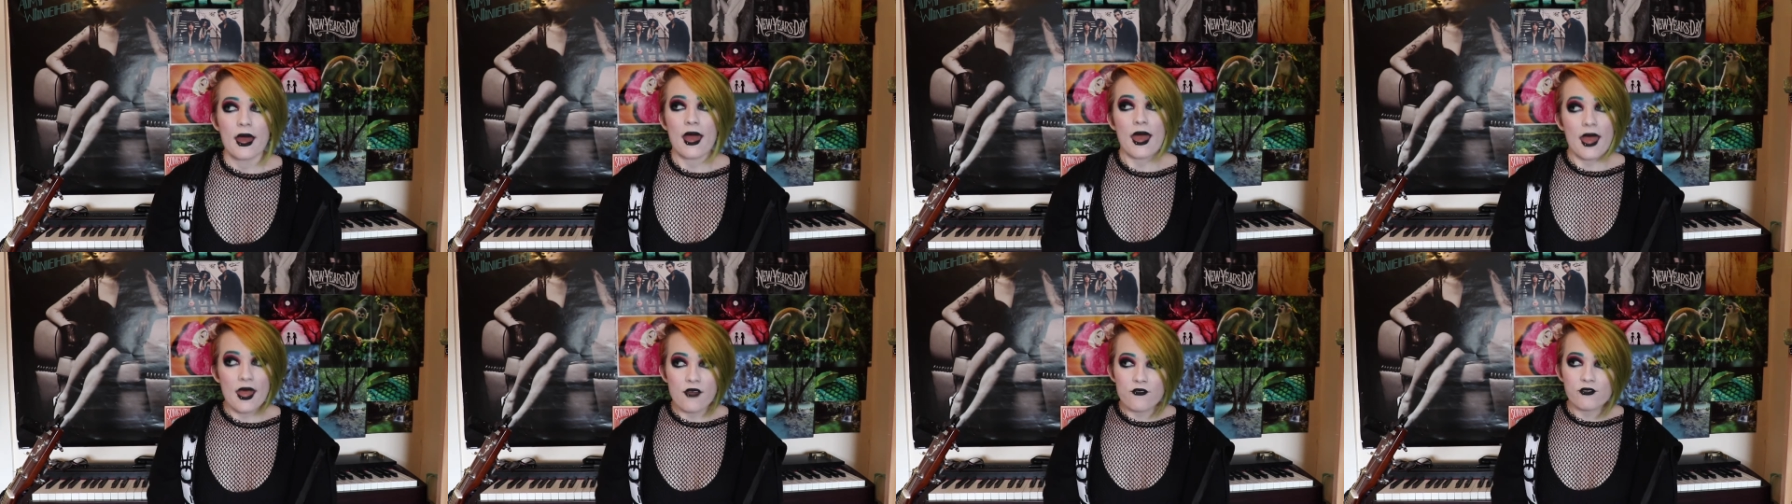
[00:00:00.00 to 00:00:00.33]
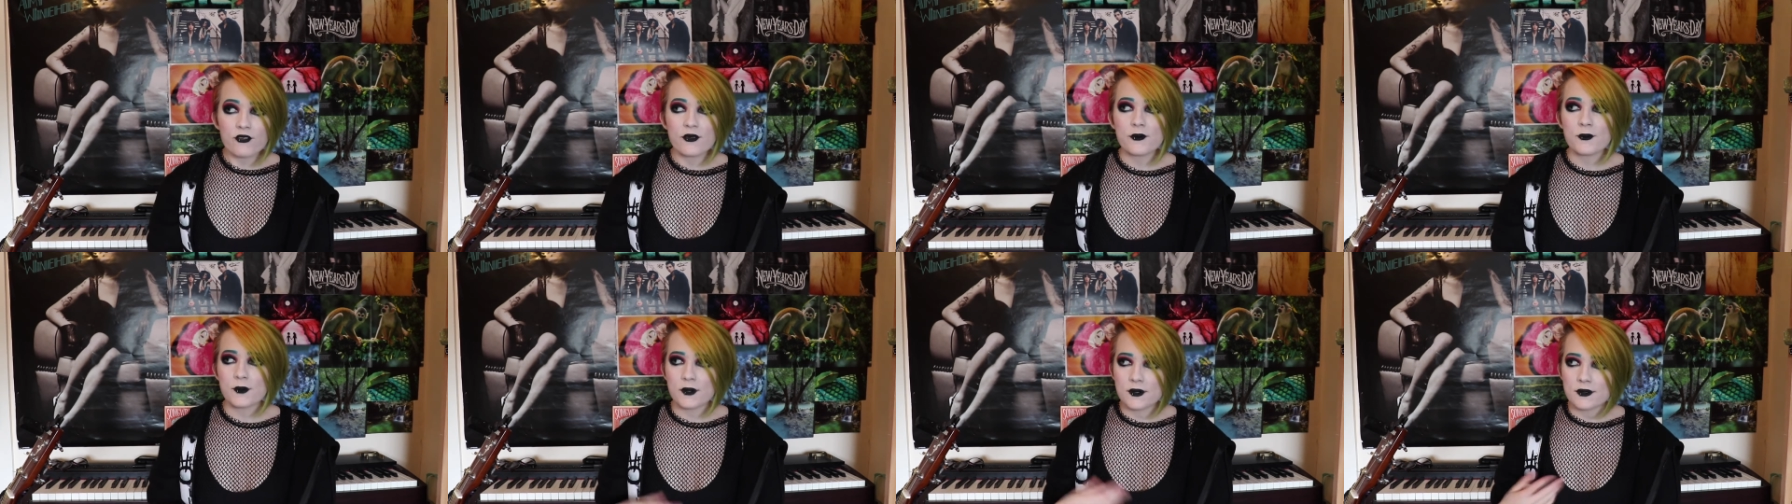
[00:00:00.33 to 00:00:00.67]

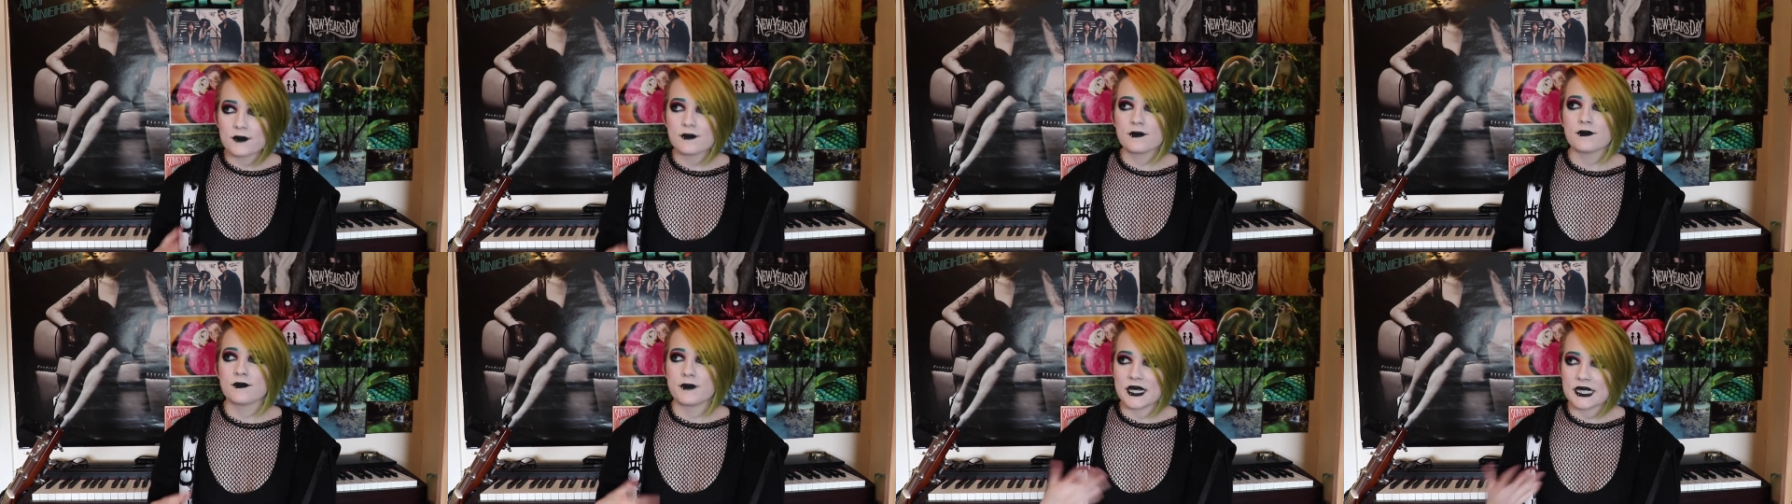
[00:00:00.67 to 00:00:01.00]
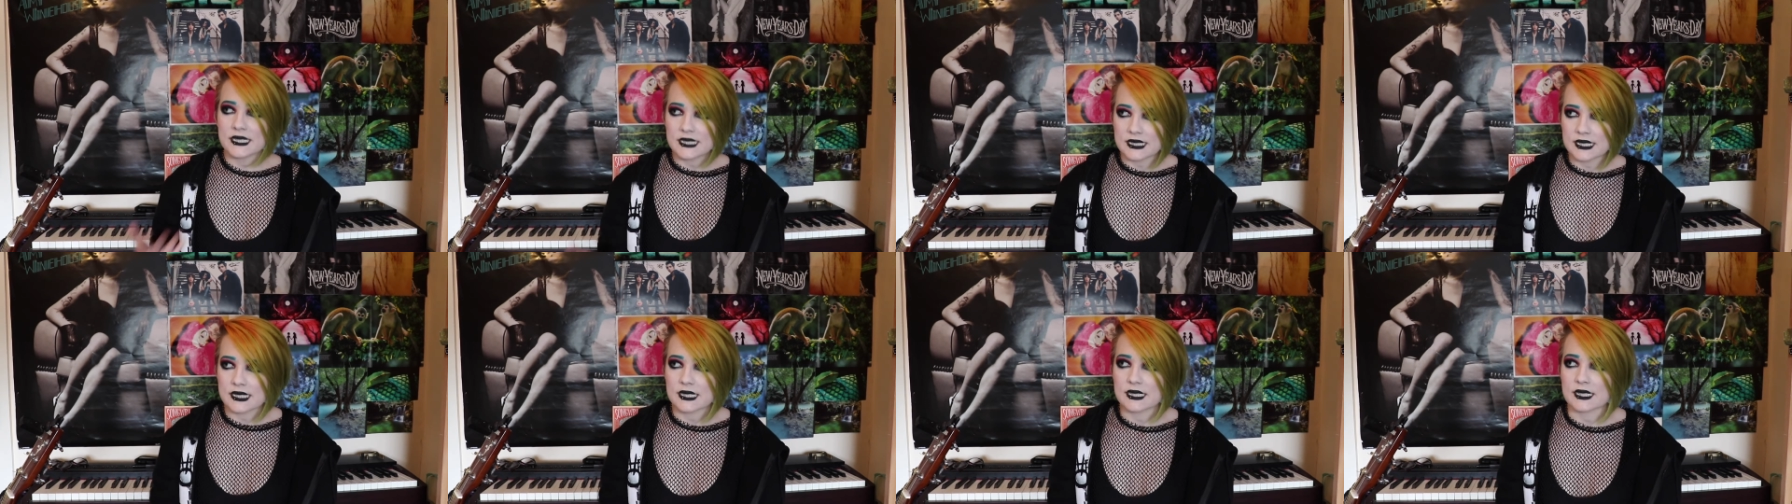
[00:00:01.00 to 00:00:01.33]
Everyone
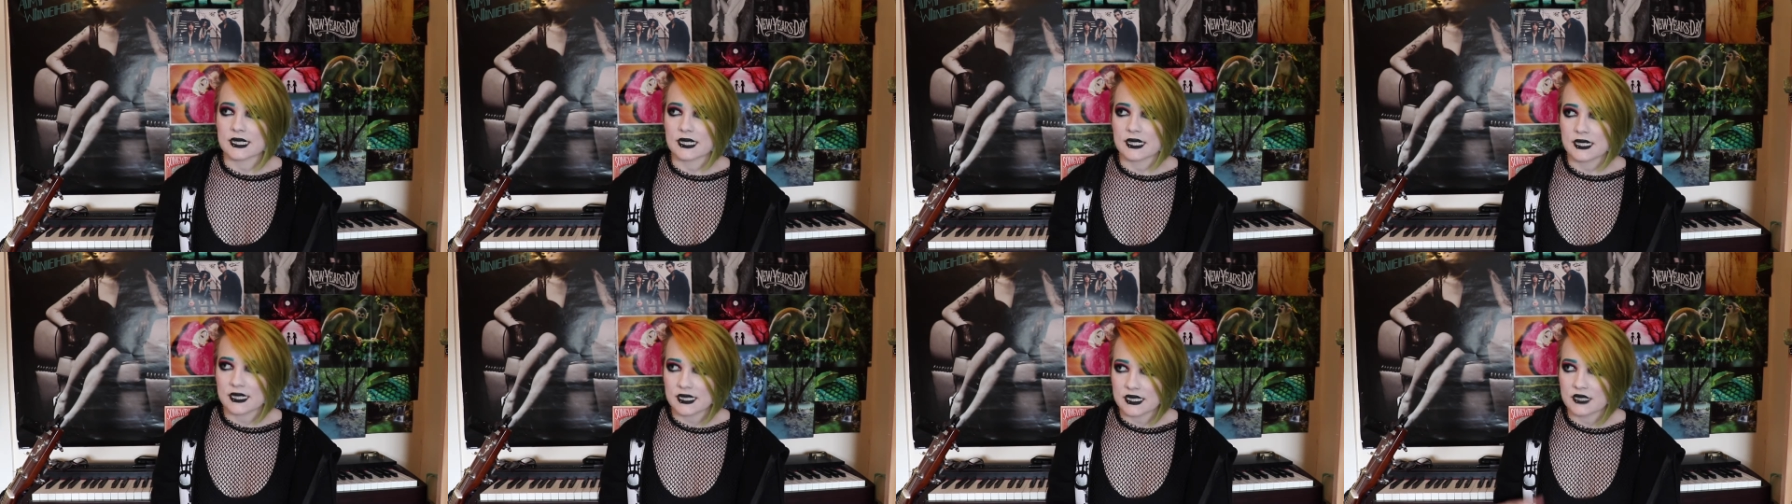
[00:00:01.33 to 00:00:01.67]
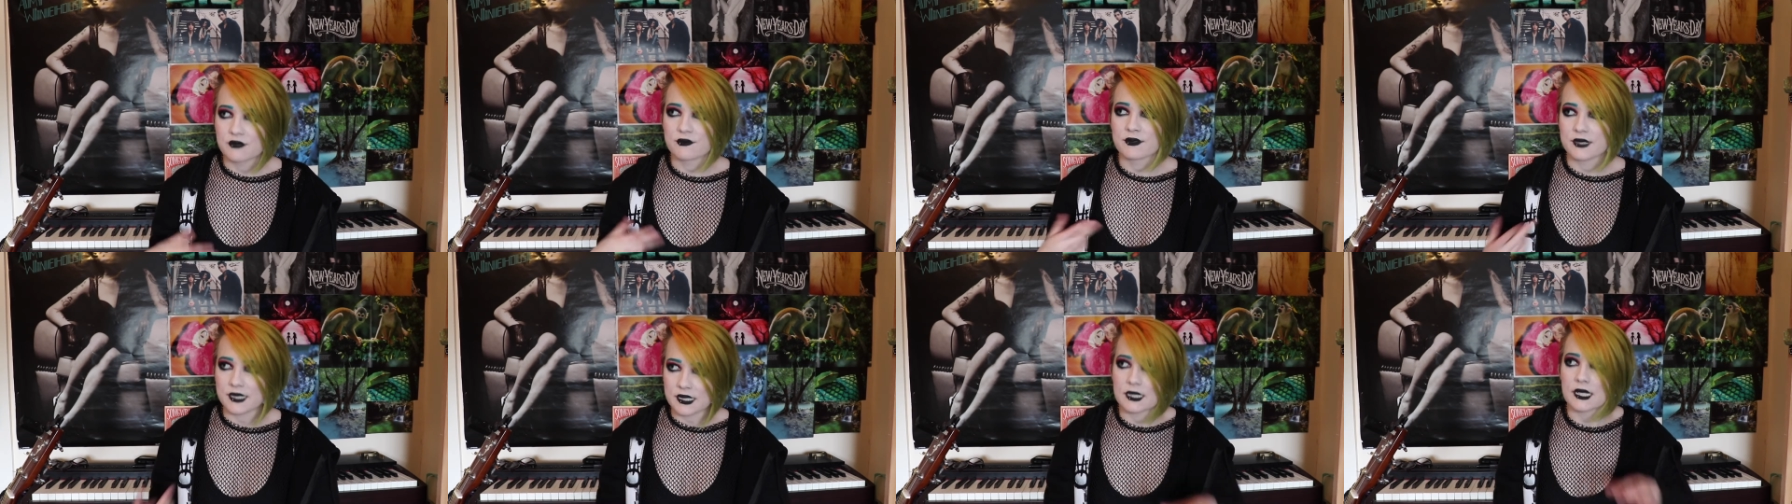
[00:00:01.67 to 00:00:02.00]
basically
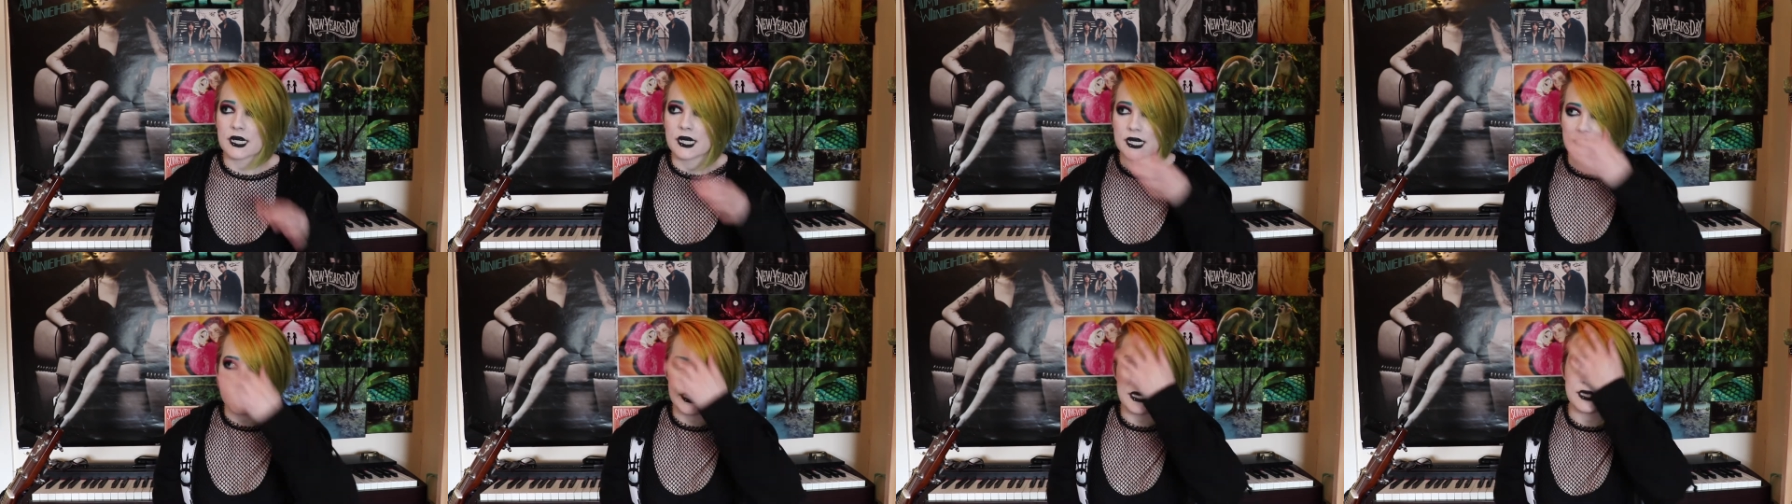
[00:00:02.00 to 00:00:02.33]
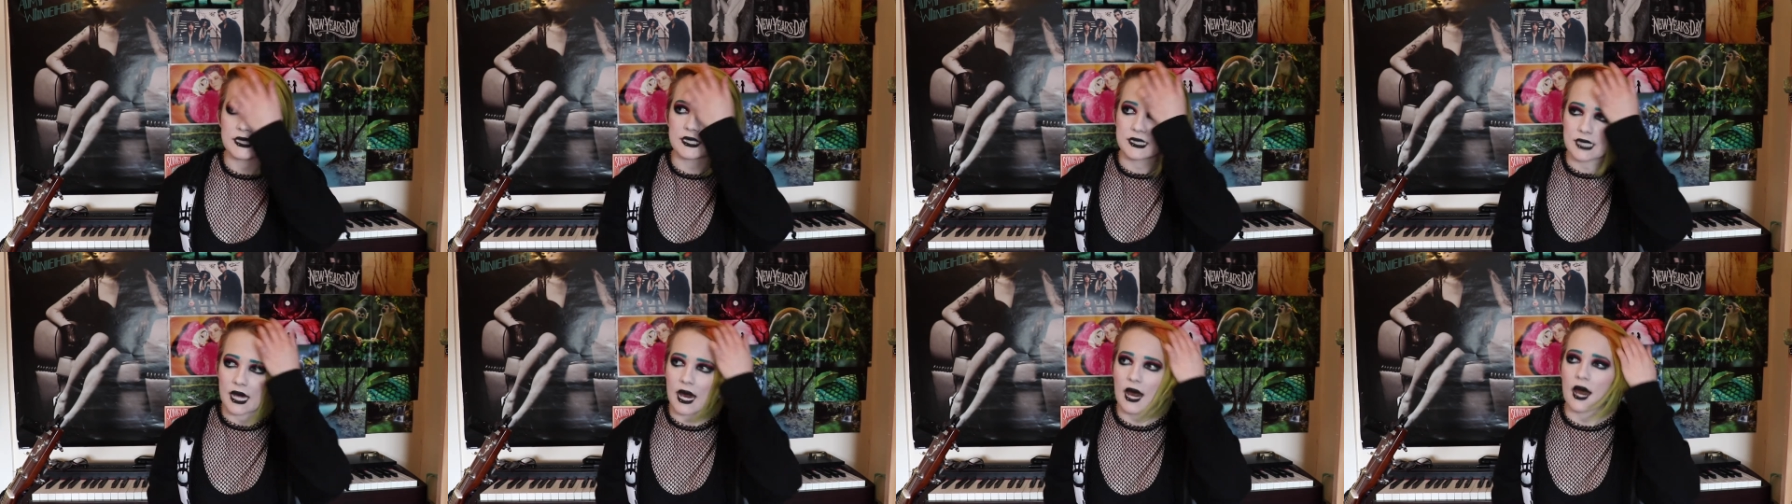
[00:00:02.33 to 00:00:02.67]
has
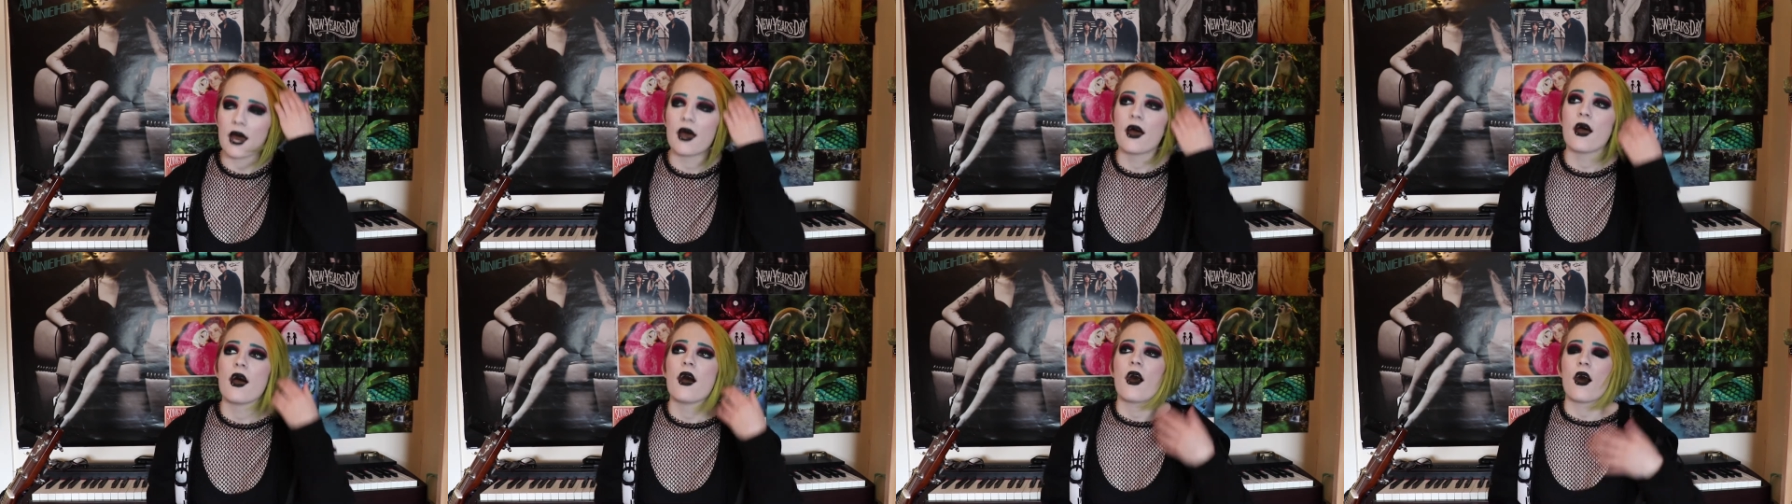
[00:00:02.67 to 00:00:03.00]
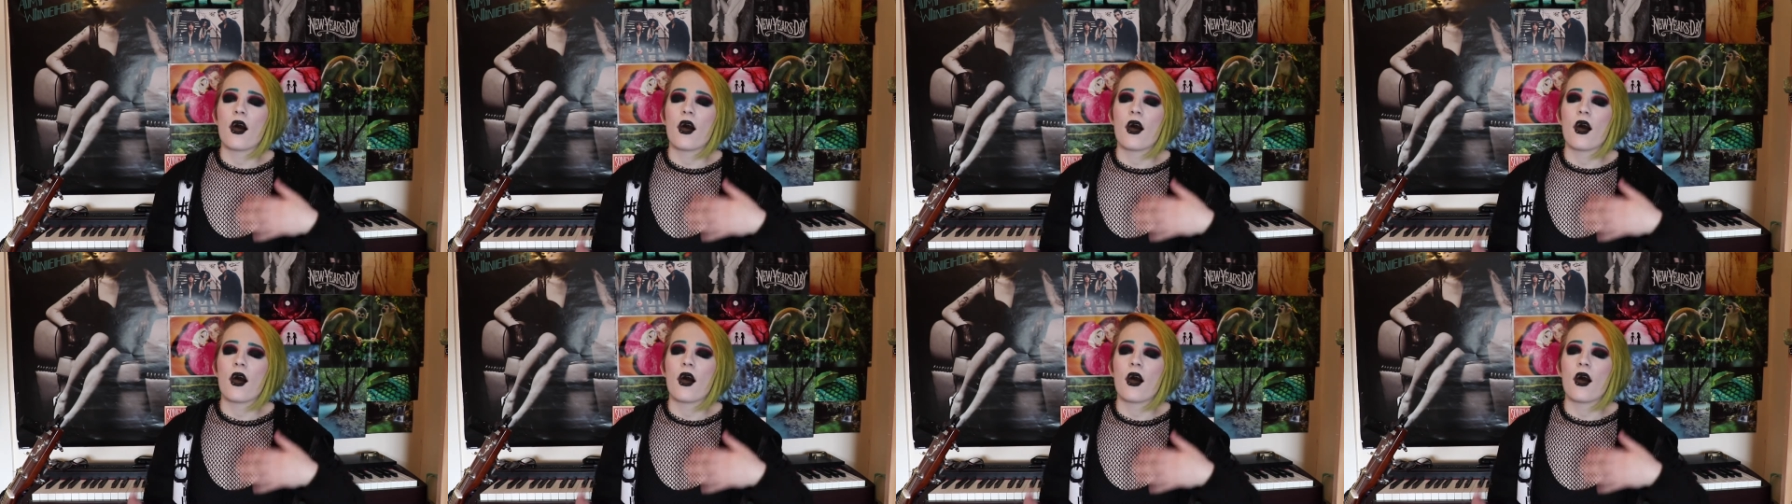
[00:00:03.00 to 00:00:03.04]
realized that